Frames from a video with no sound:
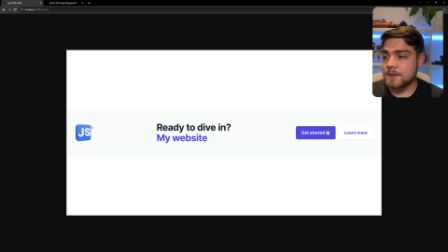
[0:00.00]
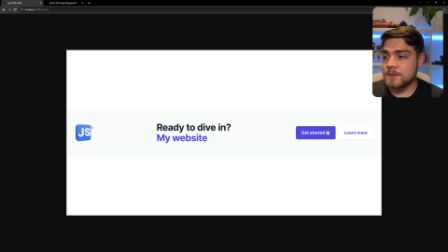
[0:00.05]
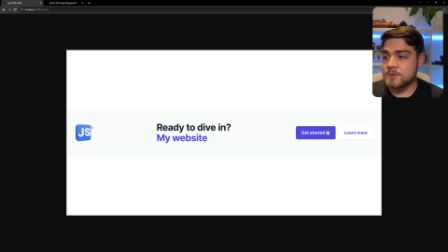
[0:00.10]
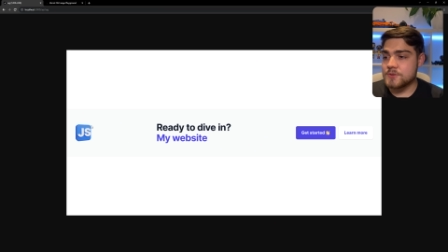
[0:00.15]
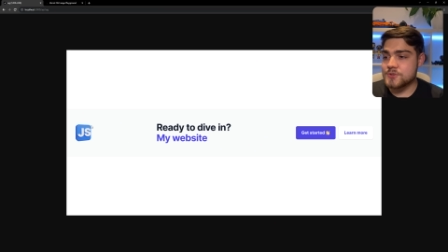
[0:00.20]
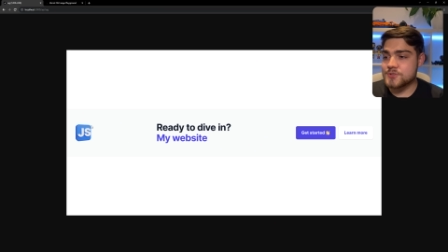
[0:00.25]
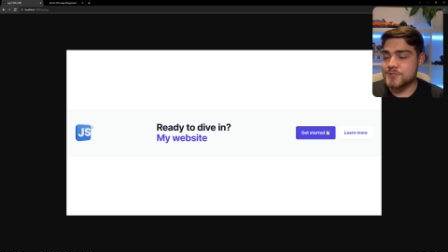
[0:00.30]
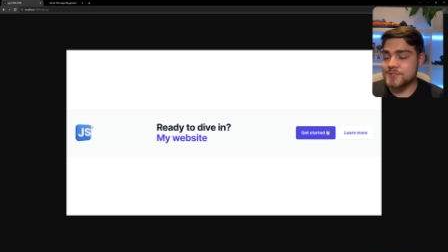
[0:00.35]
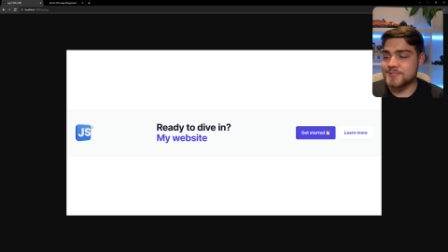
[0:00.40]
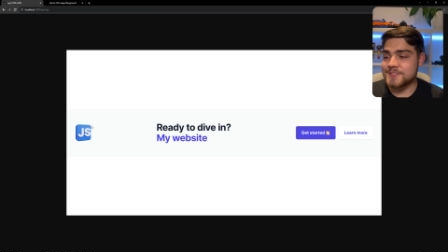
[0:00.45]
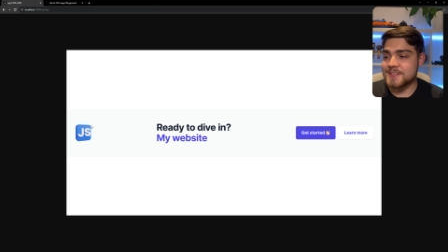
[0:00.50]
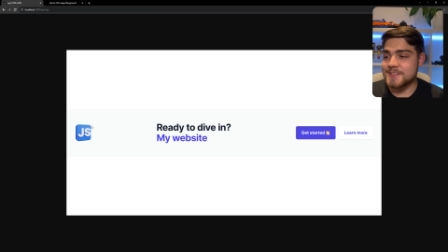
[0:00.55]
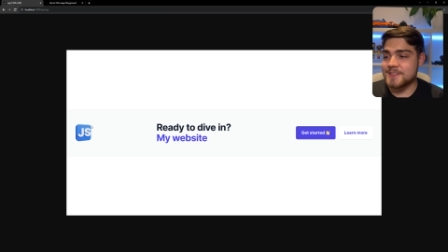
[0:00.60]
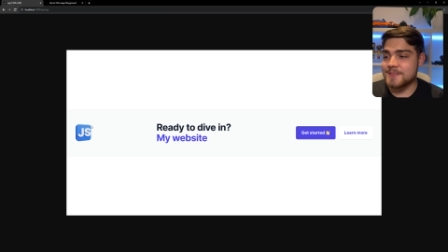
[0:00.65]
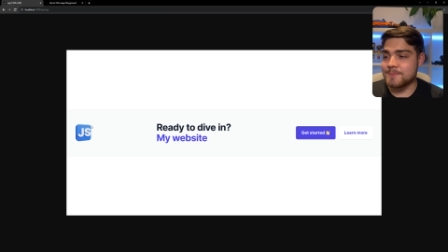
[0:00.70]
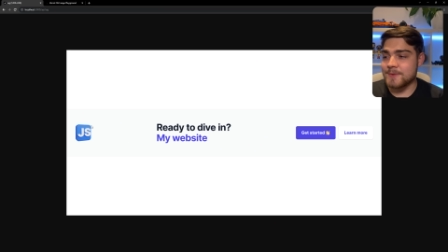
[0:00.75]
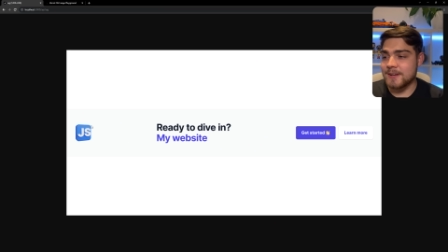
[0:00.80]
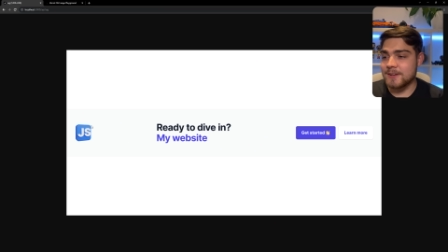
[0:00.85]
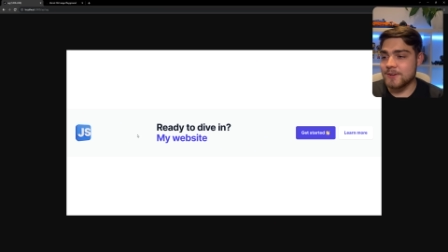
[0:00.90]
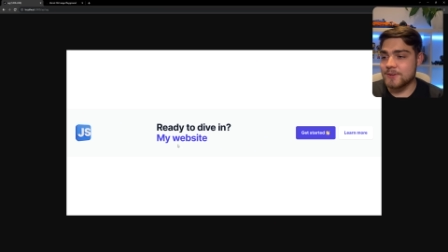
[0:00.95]
you should see that
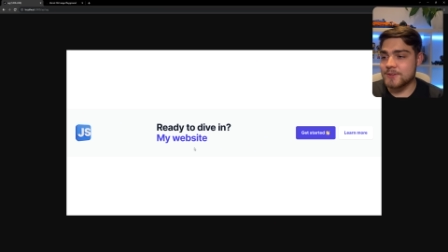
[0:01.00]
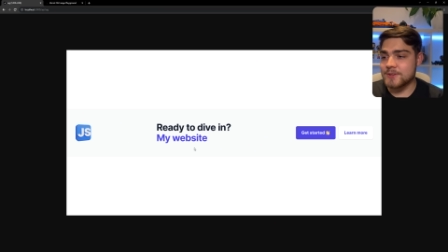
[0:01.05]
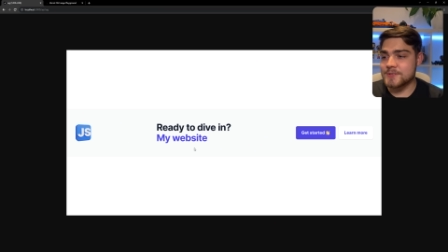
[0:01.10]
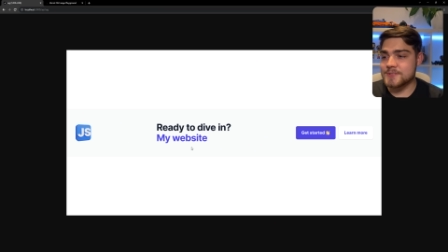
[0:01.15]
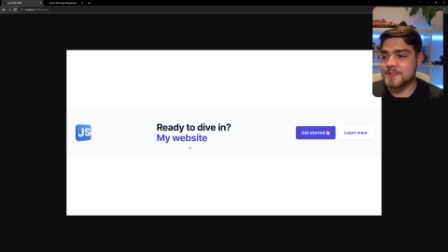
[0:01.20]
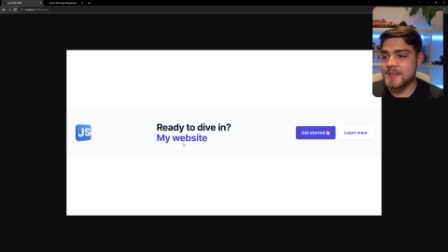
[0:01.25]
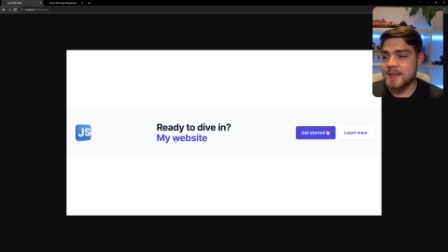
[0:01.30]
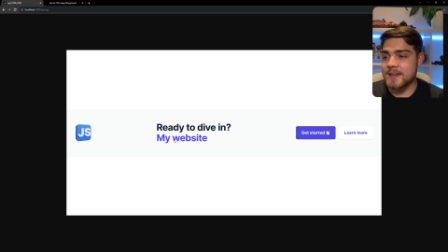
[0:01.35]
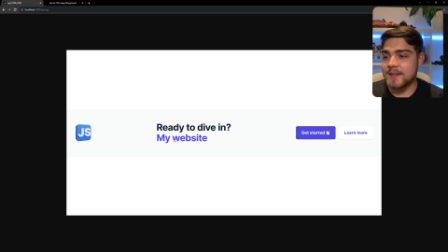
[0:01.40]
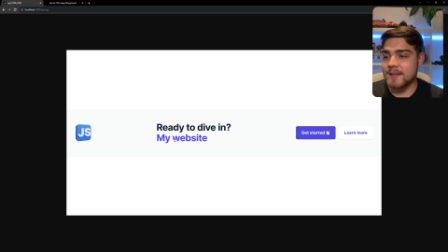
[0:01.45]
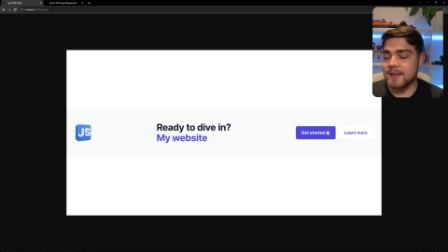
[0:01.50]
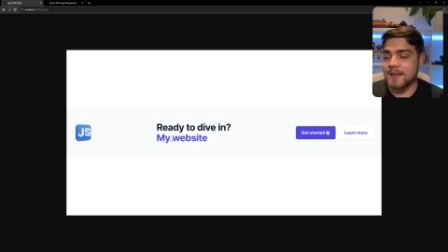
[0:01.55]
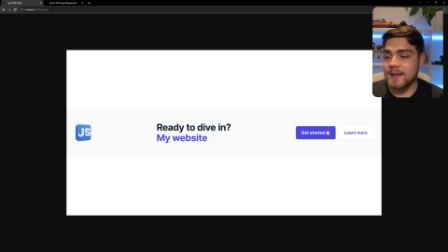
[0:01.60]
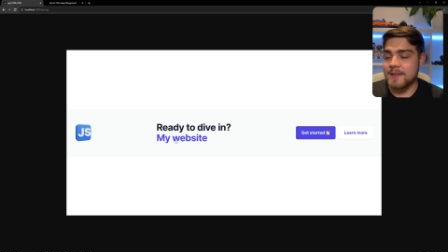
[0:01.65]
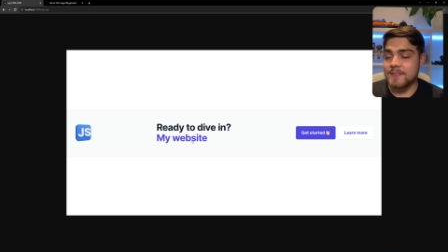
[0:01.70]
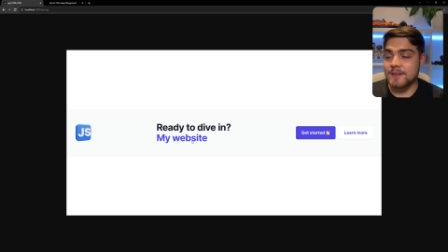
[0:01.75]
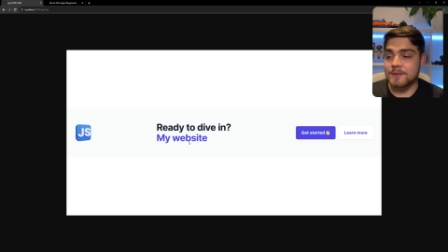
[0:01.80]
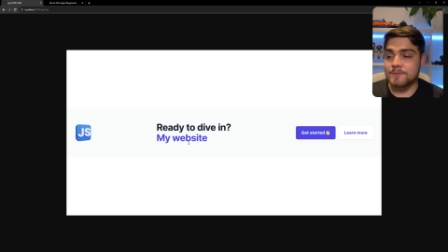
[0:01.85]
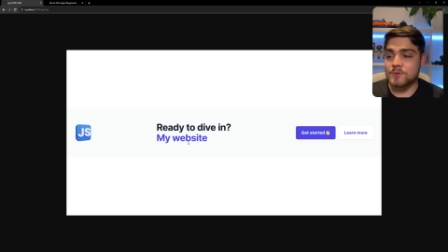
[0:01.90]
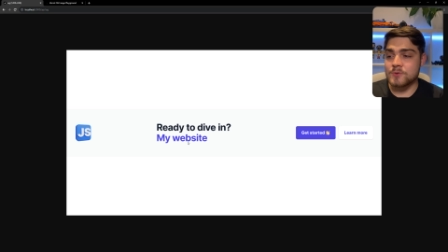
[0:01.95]
my logo's there
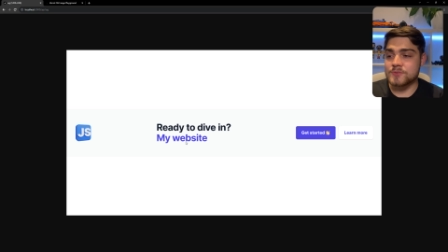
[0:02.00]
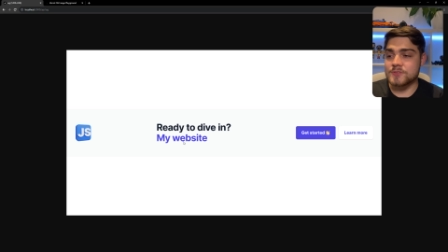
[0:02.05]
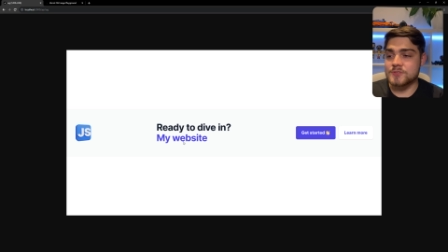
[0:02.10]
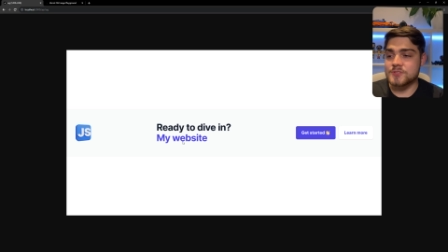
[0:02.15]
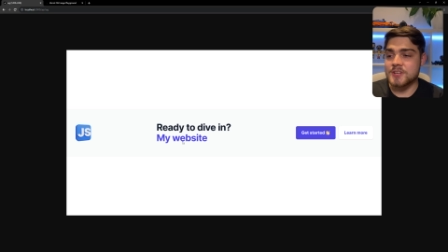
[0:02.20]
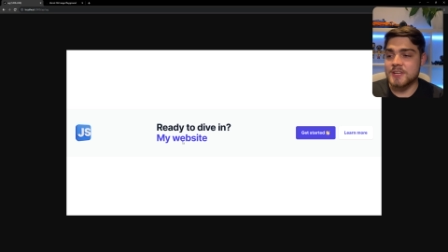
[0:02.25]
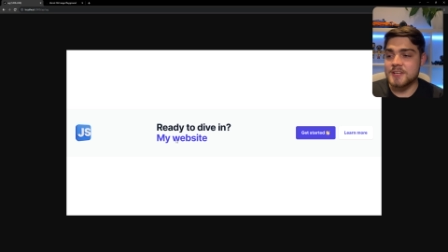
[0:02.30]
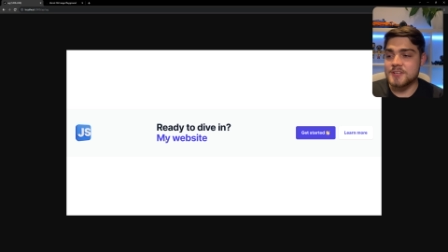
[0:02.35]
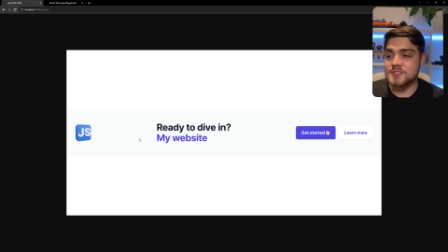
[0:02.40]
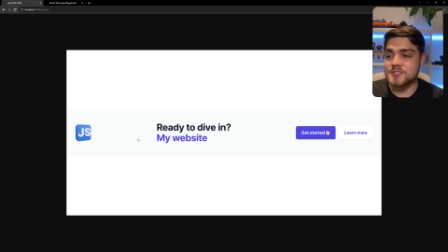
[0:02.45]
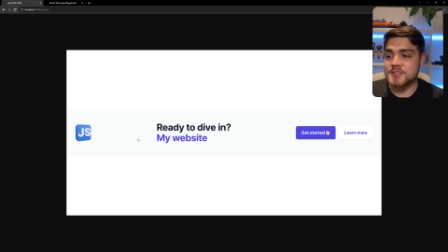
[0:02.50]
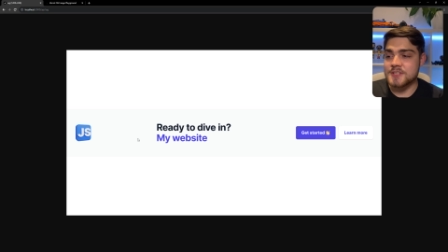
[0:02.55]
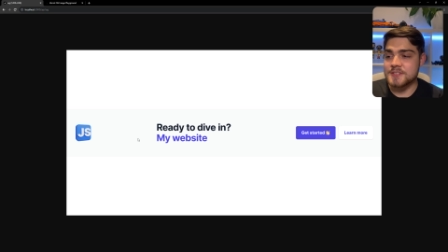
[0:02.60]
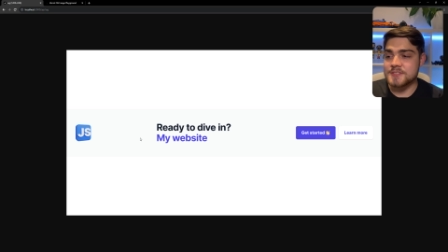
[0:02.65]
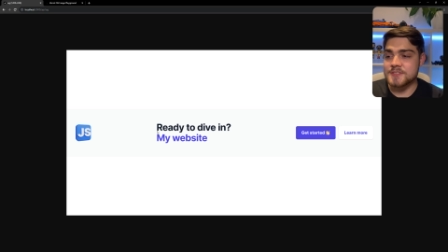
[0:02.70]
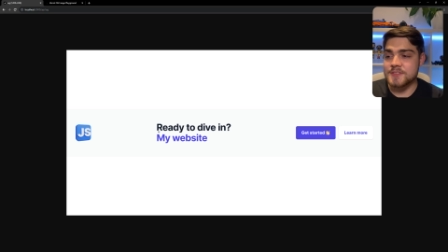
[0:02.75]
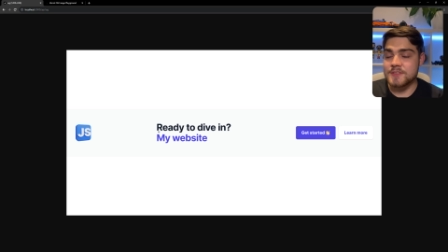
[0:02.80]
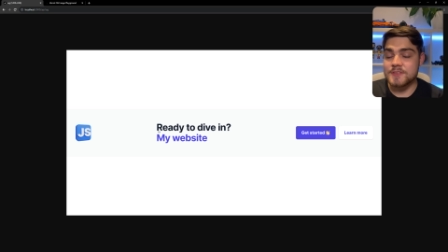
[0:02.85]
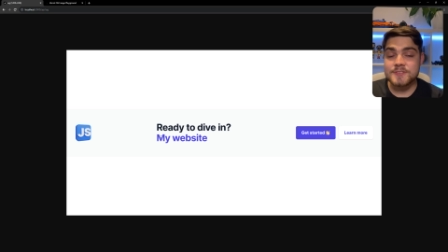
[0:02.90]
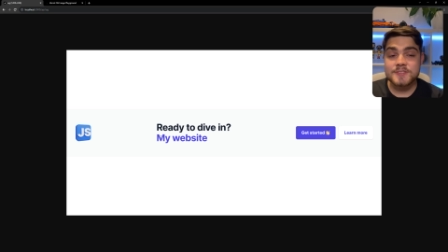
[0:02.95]
and I've also changed it
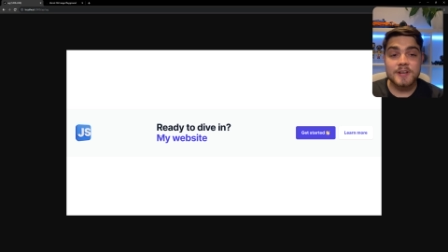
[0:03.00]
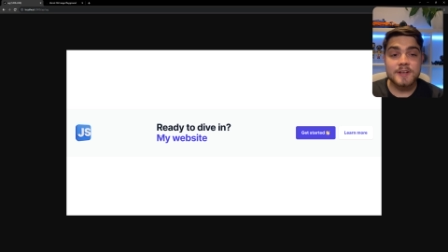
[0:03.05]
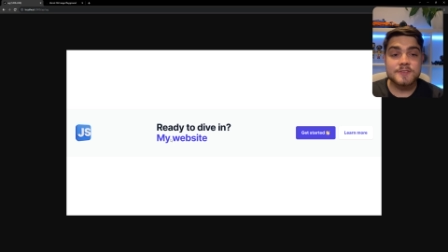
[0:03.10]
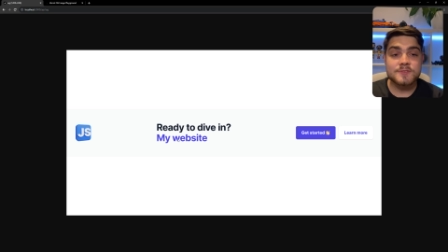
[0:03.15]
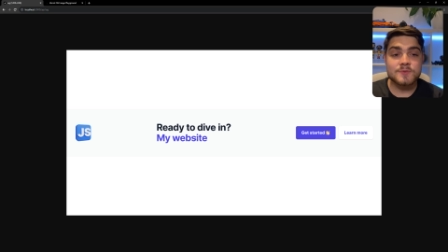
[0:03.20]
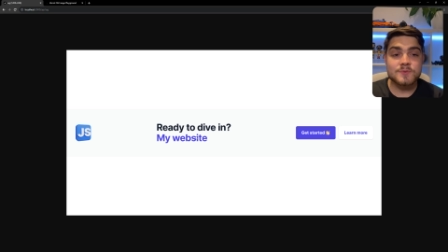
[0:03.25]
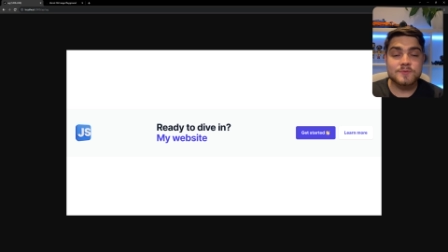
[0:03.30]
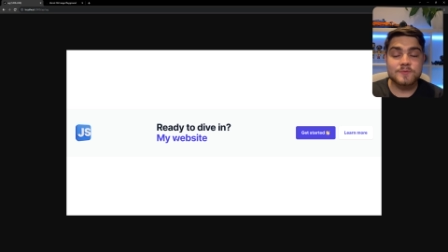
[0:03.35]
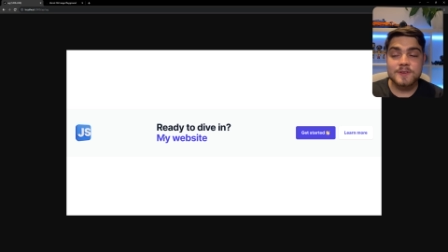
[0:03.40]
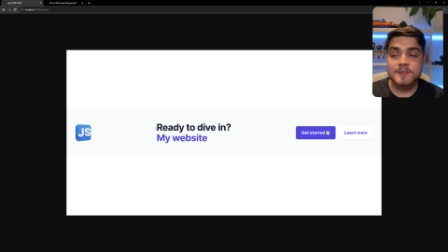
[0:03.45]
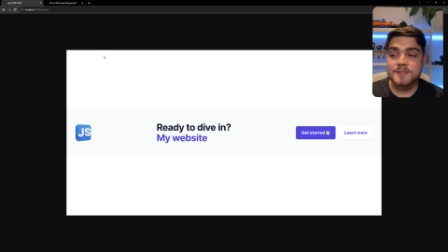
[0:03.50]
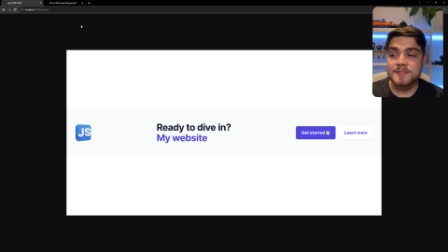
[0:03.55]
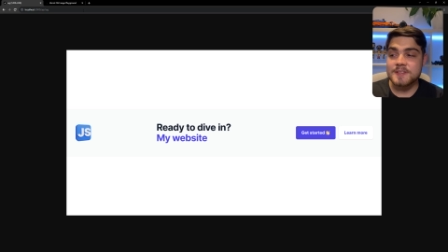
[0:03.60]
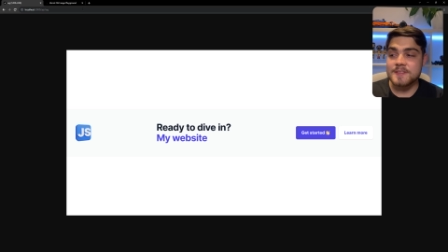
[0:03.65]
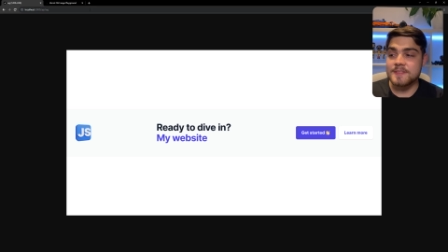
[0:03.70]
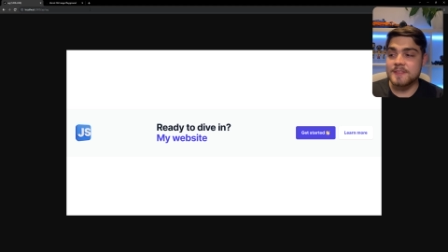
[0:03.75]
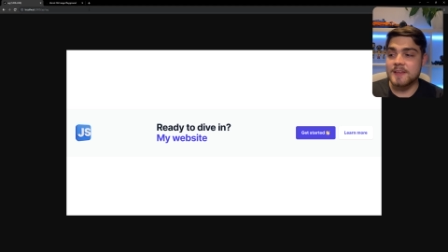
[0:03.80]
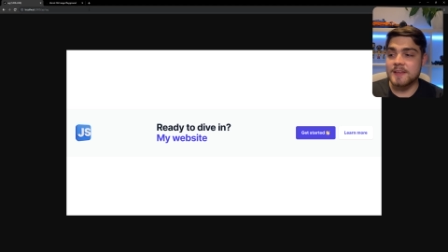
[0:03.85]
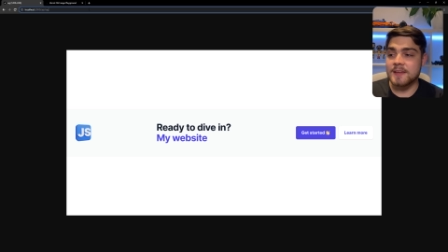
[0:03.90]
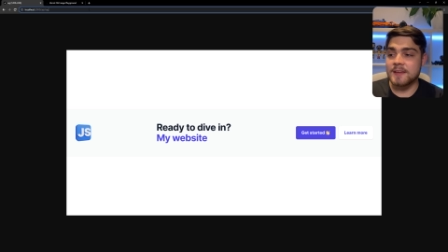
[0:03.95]
so the title's rendered
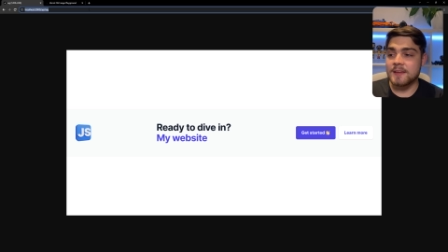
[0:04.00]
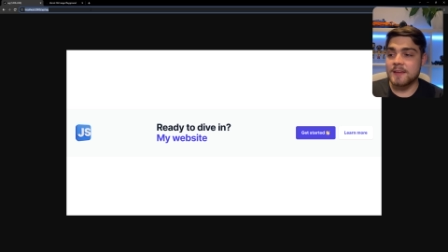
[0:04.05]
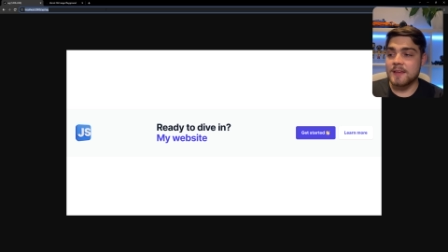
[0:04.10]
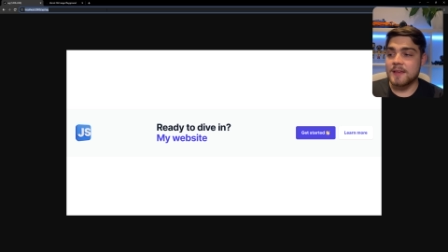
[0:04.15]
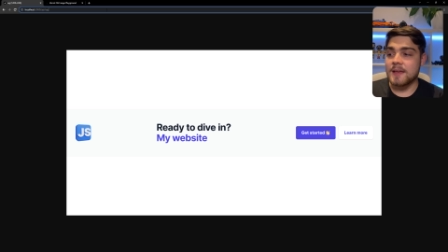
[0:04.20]
in there.